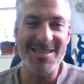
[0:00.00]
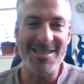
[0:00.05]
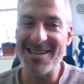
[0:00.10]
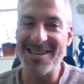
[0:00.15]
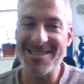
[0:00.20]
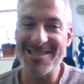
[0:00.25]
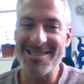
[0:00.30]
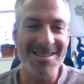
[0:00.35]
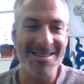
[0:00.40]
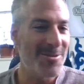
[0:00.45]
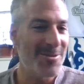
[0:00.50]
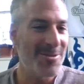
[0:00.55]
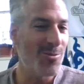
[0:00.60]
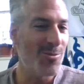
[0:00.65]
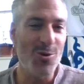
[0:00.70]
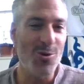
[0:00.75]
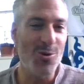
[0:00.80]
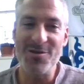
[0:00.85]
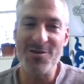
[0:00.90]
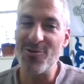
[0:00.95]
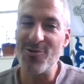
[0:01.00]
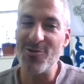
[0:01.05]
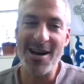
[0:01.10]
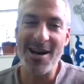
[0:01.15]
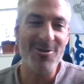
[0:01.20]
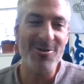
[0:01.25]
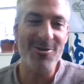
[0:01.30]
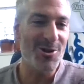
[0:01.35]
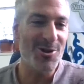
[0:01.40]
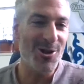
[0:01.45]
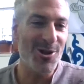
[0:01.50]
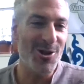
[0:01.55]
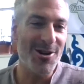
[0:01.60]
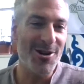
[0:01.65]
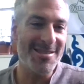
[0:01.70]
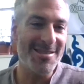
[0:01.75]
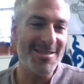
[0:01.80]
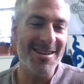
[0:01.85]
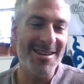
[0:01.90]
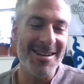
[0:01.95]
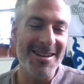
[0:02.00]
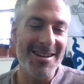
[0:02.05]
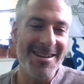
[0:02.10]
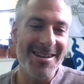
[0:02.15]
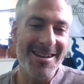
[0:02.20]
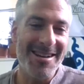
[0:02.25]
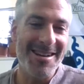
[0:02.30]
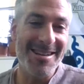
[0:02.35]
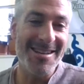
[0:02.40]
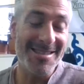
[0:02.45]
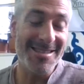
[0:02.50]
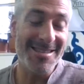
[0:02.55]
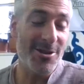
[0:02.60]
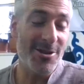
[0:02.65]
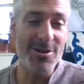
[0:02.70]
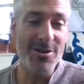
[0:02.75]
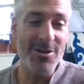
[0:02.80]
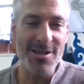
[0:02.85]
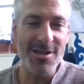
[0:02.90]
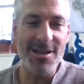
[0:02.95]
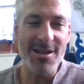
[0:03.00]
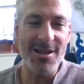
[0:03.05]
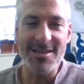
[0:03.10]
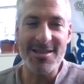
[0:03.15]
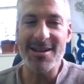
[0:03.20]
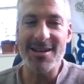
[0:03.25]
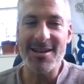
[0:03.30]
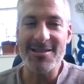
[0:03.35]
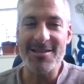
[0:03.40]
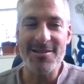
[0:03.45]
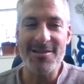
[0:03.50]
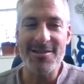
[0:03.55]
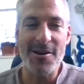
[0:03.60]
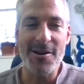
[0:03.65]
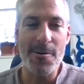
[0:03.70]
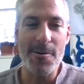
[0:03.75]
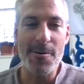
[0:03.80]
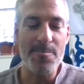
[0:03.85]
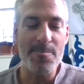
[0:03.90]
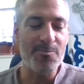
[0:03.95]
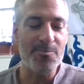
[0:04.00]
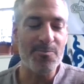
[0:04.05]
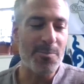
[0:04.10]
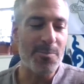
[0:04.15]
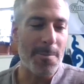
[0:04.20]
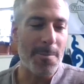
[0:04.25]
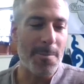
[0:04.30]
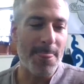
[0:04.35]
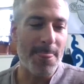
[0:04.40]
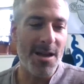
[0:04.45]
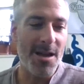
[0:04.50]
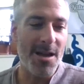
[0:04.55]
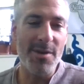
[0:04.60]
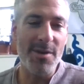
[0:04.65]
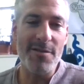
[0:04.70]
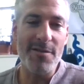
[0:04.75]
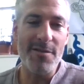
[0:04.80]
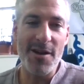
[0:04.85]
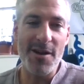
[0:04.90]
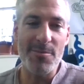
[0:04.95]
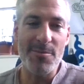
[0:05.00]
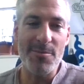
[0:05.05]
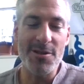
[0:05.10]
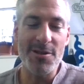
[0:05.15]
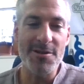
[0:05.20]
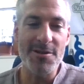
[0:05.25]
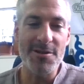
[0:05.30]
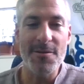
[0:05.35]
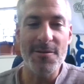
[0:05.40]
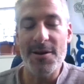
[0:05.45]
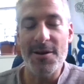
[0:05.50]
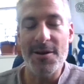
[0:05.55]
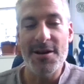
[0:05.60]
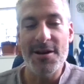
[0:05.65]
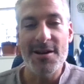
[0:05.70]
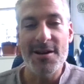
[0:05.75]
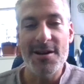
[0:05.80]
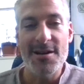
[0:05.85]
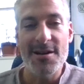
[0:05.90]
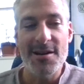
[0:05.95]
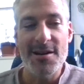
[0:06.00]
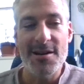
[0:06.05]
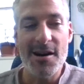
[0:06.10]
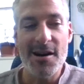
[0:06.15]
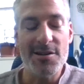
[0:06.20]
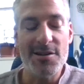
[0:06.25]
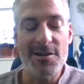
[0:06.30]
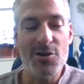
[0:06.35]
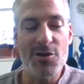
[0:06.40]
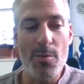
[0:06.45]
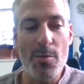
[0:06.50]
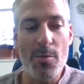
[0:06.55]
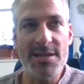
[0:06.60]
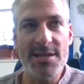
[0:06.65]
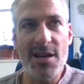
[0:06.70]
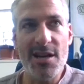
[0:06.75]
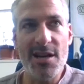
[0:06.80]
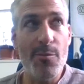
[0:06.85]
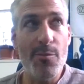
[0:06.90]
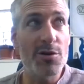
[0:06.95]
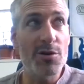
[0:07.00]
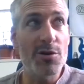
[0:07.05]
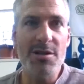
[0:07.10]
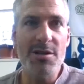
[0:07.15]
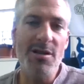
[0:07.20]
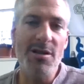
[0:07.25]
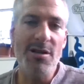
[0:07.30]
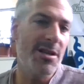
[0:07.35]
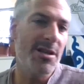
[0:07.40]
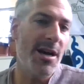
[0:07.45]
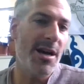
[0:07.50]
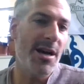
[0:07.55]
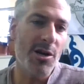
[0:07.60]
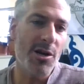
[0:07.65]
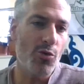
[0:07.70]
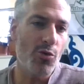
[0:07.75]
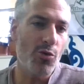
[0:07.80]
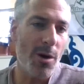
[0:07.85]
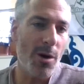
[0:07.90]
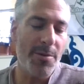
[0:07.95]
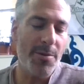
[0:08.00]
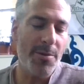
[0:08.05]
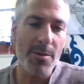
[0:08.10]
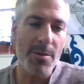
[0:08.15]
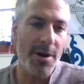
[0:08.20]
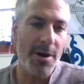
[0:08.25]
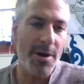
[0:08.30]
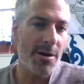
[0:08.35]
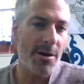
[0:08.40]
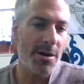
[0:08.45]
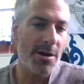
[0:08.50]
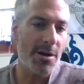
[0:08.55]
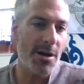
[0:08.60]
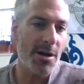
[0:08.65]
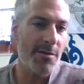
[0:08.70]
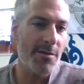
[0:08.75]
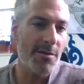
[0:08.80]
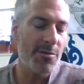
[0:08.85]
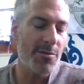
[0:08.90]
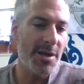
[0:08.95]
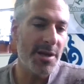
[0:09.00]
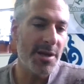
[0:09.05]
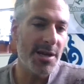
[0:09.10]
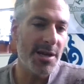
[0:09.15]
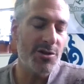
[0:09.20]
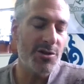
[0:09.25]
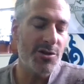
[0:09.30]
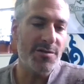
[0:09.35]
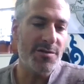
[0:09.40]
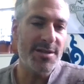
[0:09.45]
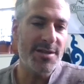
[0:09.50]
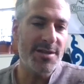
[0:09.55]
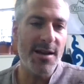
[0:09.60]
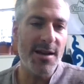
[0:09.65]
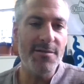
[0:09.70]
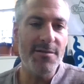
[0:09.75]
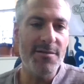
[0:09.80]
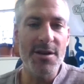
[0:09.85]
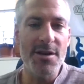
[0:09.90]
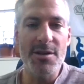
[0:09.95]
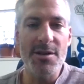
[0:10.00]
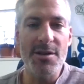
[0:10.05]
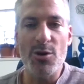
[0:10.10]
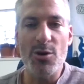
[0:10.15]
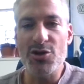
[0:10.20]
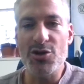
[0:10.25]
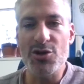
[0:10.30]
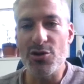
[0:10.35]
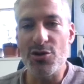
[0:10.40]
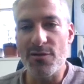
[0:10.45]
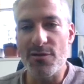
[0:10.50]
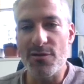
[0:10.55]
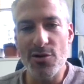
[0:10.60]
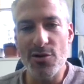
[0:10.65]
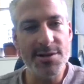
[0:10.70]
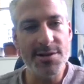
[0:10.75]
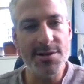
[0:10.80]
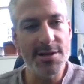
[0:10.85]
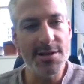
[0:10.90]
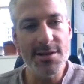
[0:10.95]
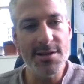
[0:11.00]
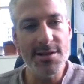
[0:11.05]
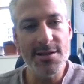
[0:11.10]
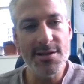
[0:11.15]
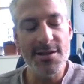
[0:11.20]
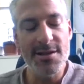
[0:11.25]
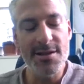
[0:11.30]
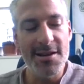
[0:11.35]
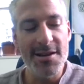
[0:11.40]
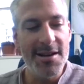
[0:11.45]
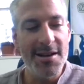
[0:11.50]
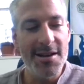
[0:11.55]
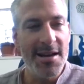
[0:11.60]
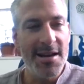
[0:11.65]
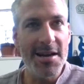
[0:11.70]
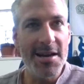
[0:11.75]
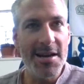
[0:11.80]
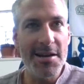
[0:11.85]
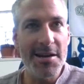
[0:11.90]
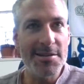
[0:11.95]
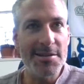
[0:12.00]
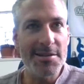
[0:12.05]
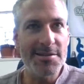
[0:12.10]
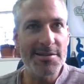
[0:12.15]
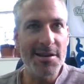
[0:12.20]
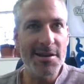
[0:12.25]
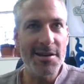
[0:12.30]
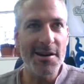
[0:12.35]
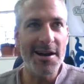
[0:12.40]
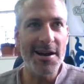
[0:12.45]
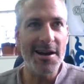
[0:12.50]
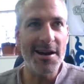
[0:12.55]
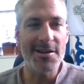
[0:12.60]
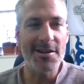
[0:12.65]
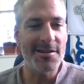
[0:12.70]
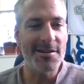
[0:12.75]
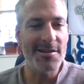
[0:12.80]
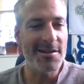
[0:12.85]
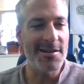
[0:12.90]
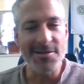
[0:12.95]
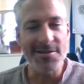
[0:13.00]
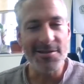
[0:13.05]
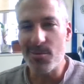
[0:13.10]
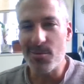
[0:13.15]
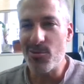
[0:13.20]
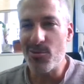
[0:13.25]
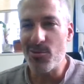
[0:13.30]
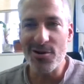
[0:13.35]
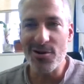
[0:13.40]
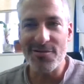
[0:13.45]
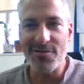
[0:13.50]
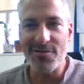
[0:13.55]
a people and a family that's moved around a lot. And still it's like that in my family. So myself personally, I grew up in America from the age of 7, went to university,